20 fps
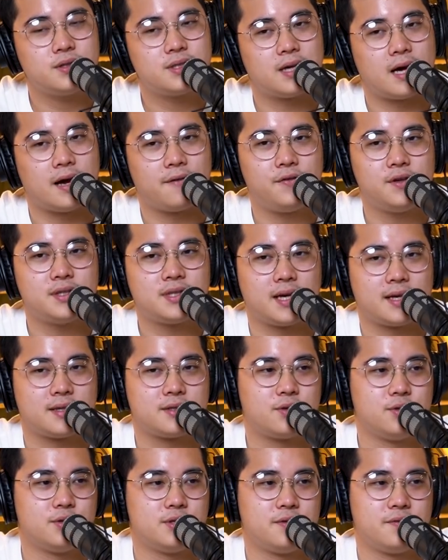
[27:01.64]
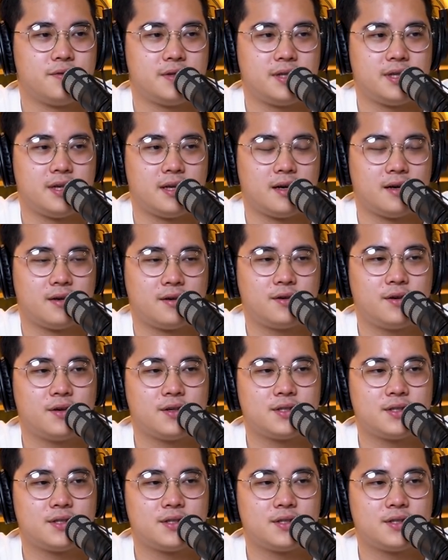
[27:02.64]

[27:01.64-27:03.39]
also, I feel it's the exclusivity lah.